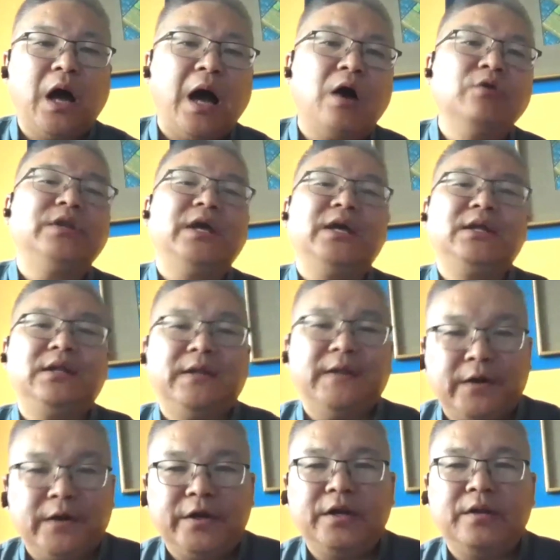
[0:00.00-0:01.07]
how they
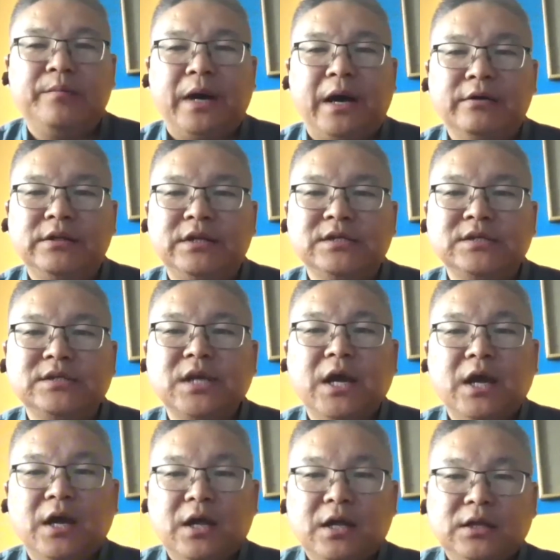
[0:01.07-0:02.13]
learn about these.
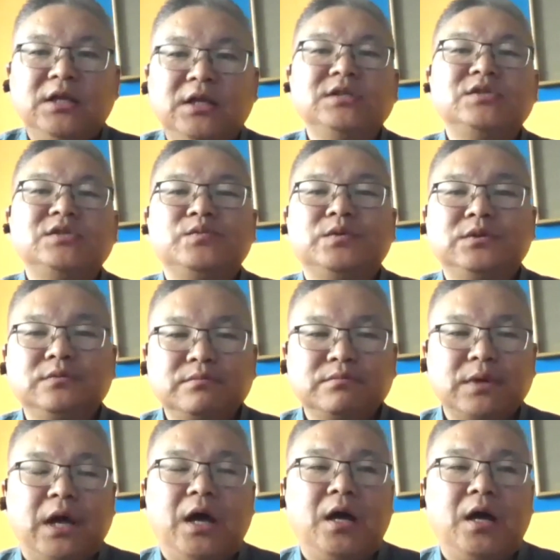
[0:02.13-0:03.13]
These will